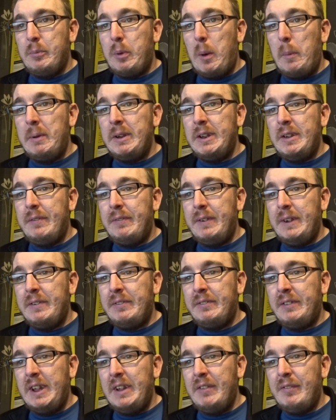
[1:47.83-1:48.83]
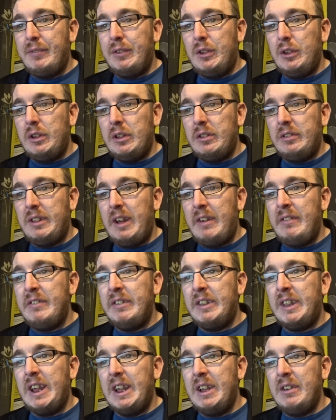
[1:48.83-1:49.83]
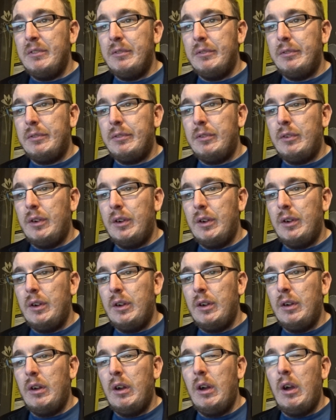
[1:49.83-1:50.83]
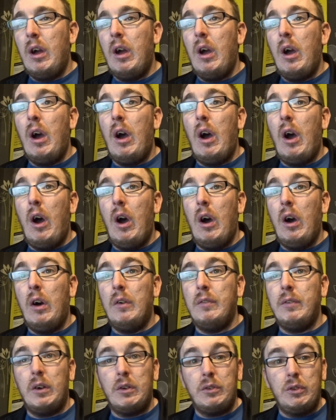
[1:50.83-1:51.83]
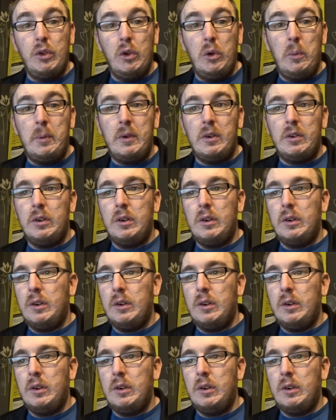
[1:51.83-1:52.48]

probably the 15th to the 17th of October.